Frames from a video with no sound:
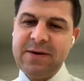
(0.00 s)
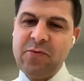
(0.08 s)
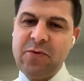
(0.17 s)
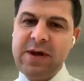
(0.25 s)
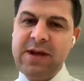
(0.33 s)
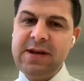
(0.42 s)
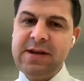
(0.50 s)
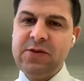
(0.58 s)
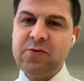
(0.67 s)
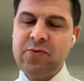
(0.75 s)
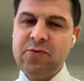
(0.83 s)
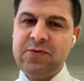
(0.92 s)
we
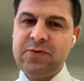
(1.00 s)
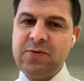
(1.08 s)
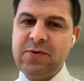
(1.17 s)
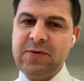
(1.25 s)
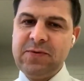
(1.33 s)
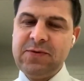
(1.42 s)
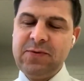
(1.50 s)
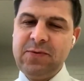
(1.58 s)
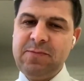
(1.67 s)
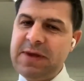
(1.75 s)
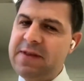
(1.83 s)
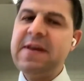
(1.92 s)
need to
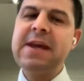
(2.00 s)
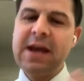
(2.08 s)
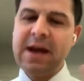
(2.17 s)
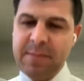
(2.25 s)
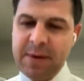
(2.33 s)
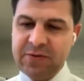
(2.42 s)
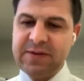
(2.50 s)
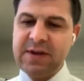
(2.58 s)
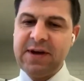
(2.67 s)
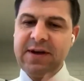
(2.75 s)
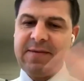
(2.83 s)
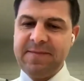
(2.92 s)
be thinking
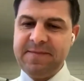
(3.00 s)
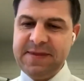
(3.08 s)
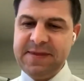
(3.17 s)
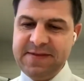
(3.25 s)
about the